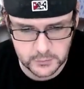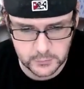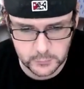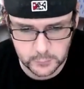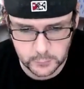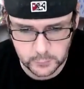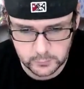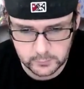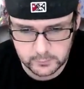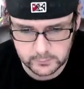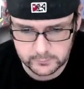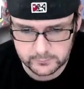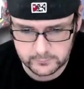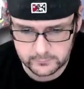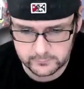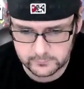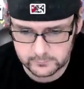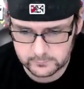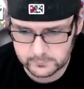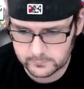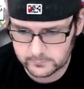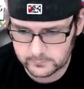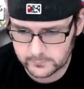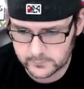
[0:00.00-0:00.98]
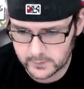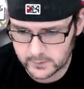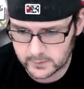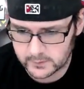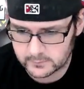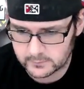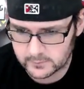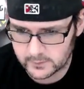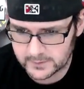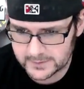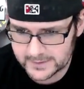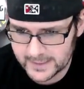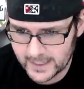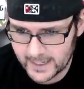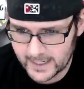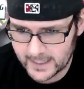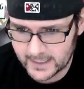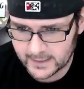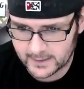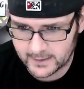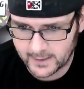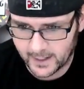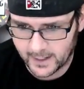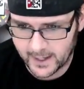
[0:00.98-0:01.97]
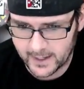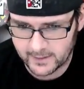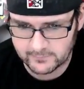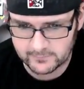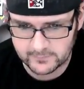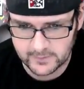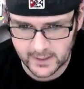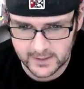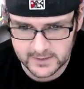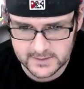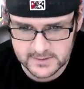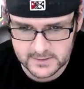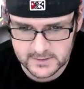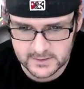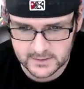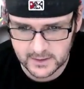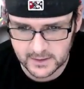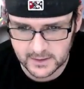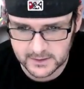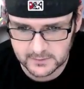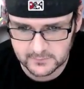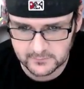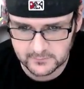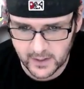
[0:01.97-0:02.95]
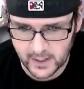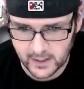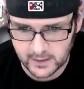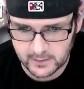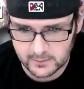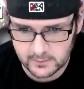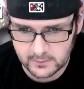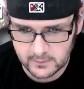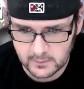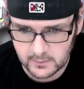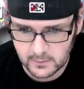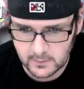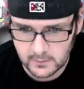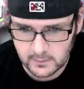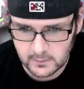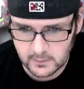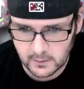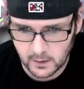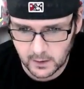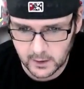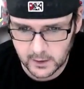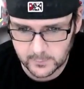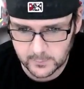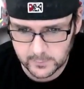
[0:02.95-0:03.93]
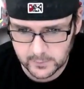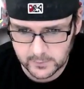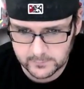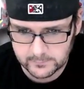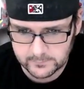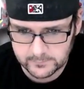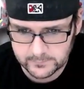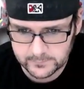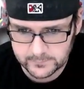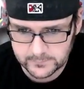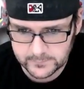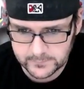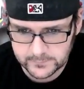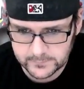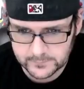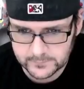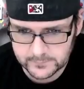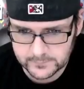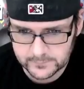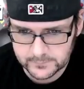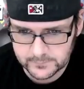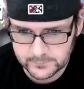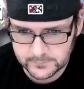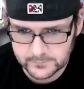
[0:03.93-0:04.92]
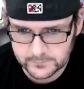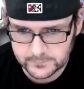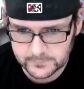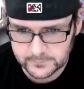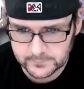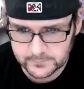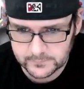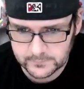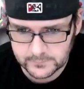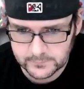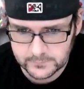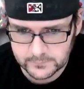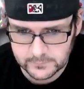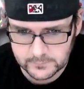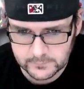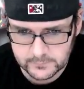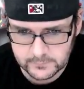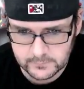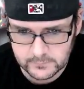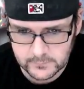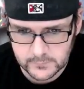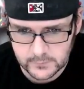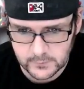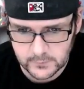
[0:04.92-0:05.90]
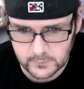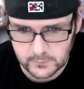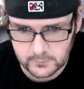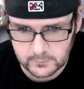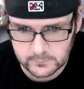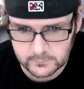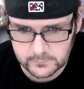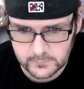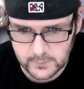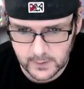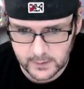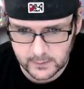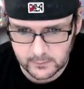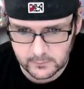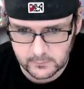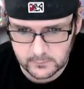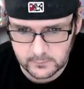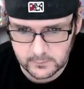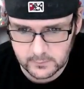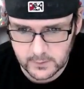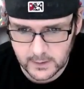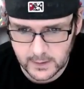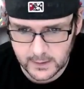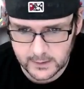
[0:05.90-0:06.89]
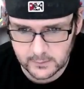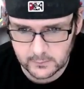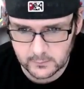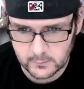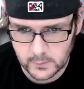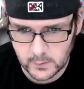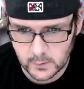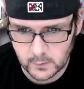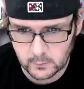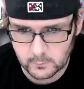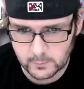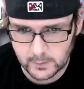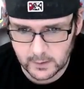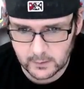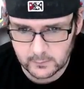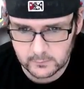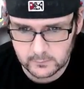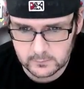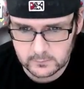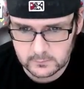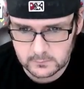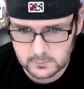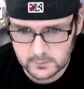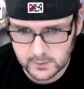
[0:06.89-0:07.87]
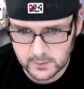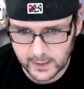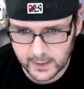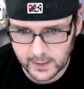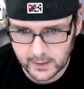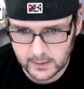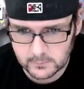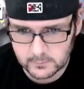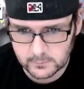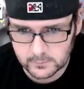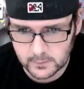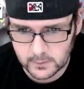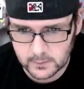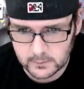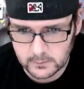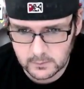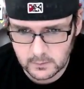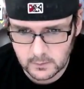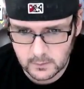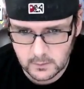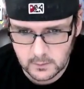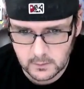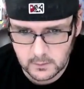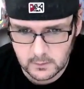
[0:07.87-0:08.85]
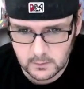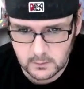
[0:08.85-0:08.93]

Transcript: up to the the day, and I have not seen any of that hype. Nah. So I don't I don't know about that, but